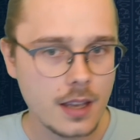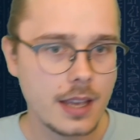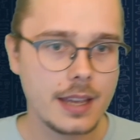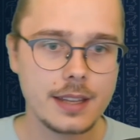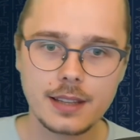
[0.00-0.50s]

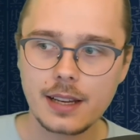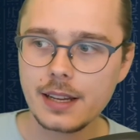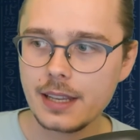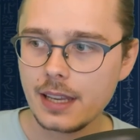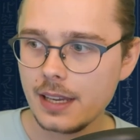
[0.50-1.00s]
in
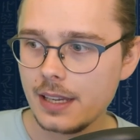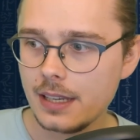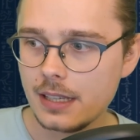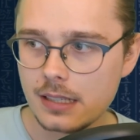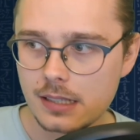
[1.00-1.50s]
like
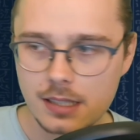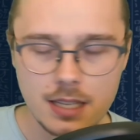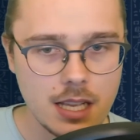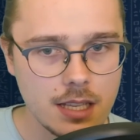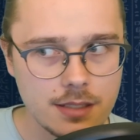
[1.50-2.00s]
a
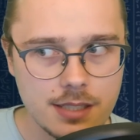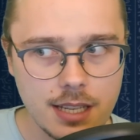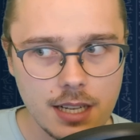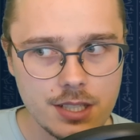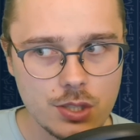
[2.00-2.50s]

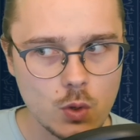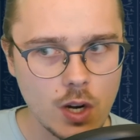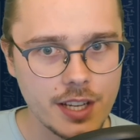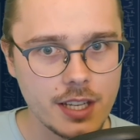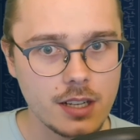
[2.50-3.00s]
Sky
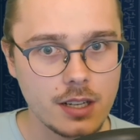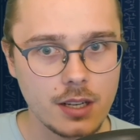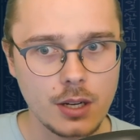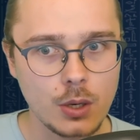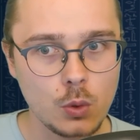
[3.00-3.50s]

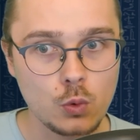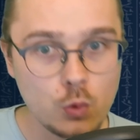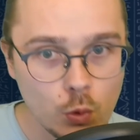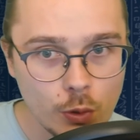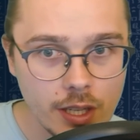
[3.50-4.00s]
Striker
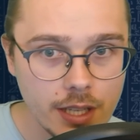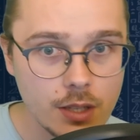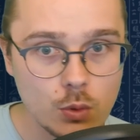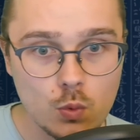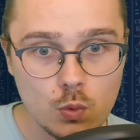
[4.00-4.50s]

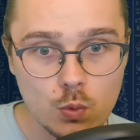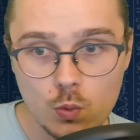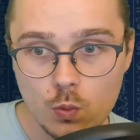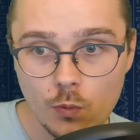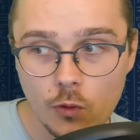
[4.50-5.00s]
runic
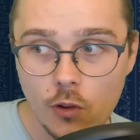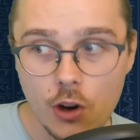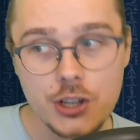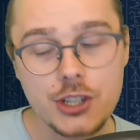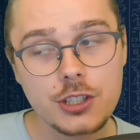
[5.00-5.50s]

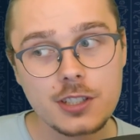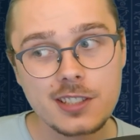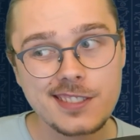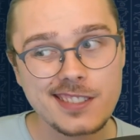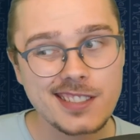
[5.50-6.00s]
version,
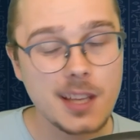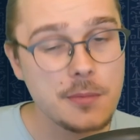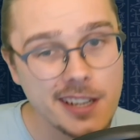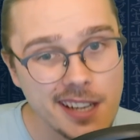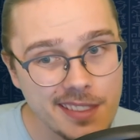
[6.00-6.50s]

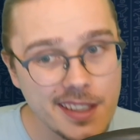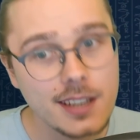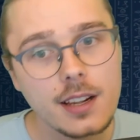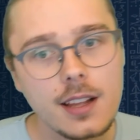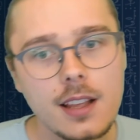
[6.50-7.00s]
something like that.
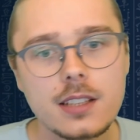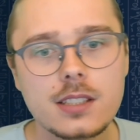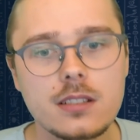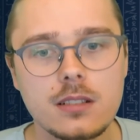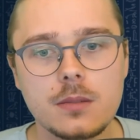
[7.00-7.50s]

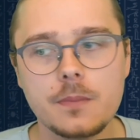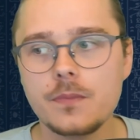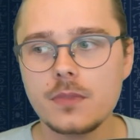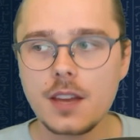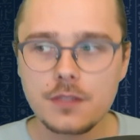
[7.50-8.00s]
So
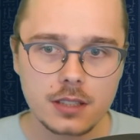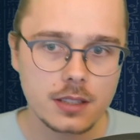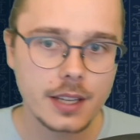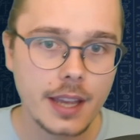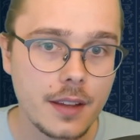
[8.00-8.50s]

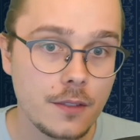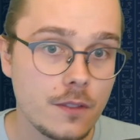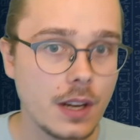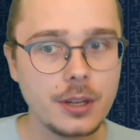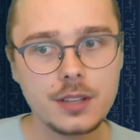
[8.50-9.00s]
definitely a
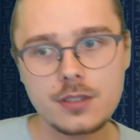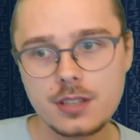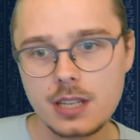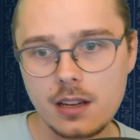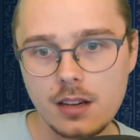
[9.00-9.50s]
very
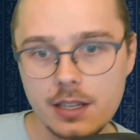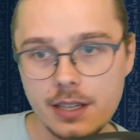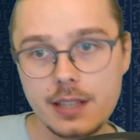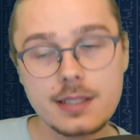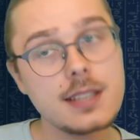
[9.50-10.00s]
interesting card,
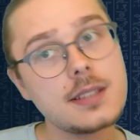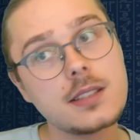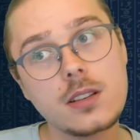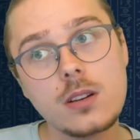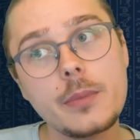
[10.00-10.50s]
and since
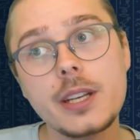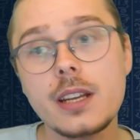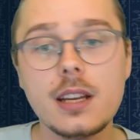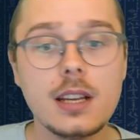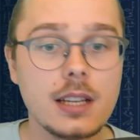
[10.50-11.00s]
it's a common,
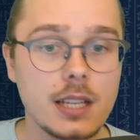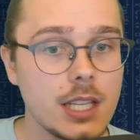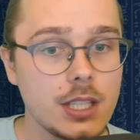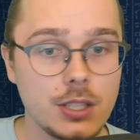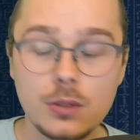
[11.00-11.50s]

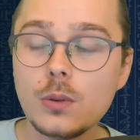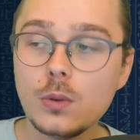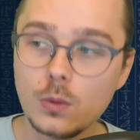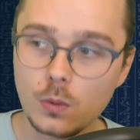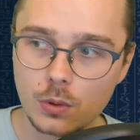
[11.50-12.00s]

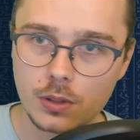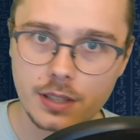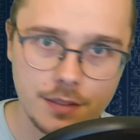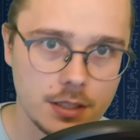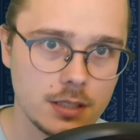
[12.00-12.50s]
you
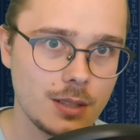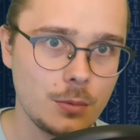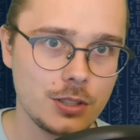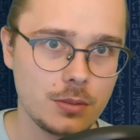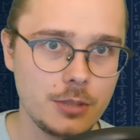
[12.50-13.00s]
definitely
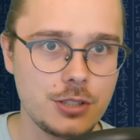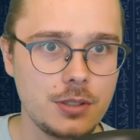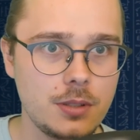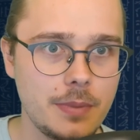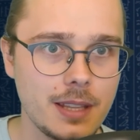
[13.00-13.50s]
want to be sure
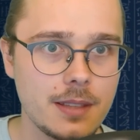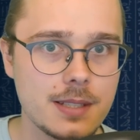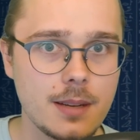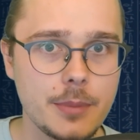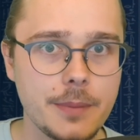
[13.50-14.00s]
to pick this up.